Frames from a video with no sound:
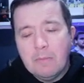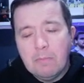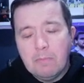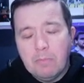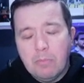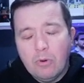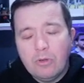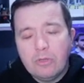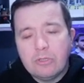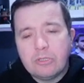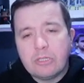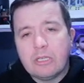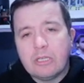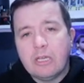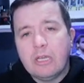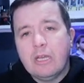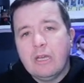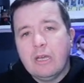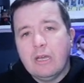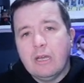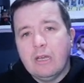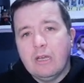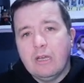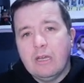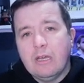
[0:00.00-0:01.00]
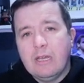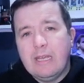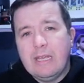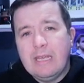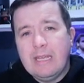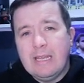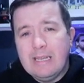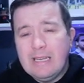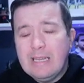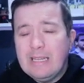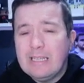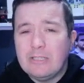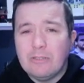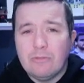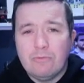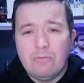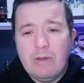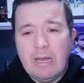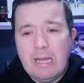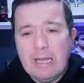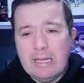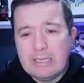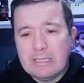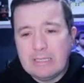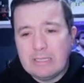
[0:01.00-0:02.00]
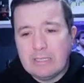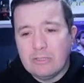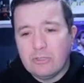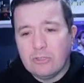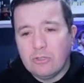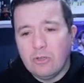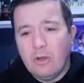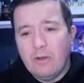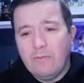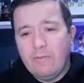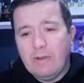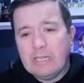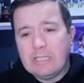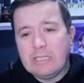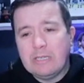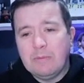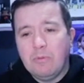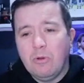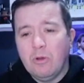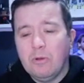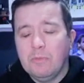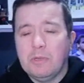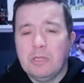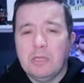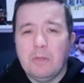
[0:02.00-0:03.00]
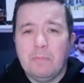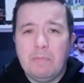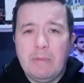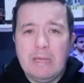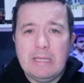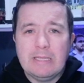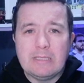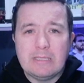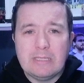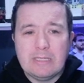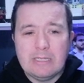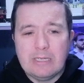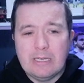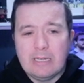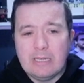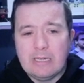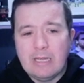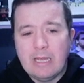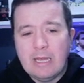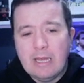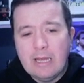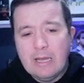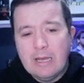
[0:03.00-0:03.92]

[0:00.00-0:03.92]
but uh, he needs a rest. So I've actually put him on the bench today.